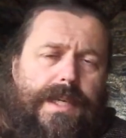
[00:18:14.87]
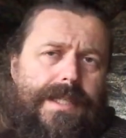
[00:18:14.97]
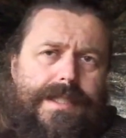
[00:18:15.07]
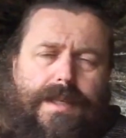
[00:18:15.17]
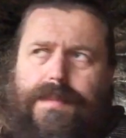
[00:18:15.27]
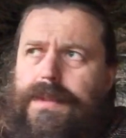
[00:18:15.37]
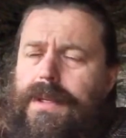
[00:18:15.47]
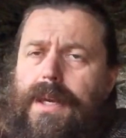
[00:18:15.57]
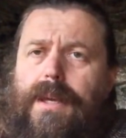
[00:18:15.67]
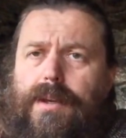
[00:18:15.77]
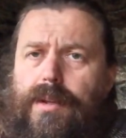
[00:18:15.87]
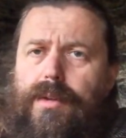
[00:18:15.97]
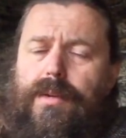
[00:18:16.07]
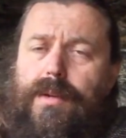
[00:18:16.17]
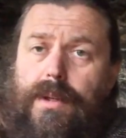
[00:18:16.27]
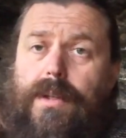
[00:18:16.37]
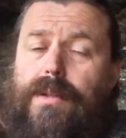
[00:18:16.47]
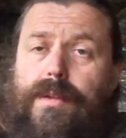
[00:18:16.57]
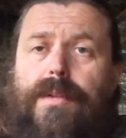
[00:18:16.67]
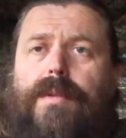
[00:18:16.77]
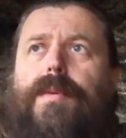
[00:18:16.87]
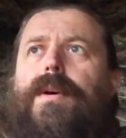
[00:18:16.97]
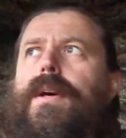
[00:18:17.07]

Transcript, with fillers: except you, uh, YouTube.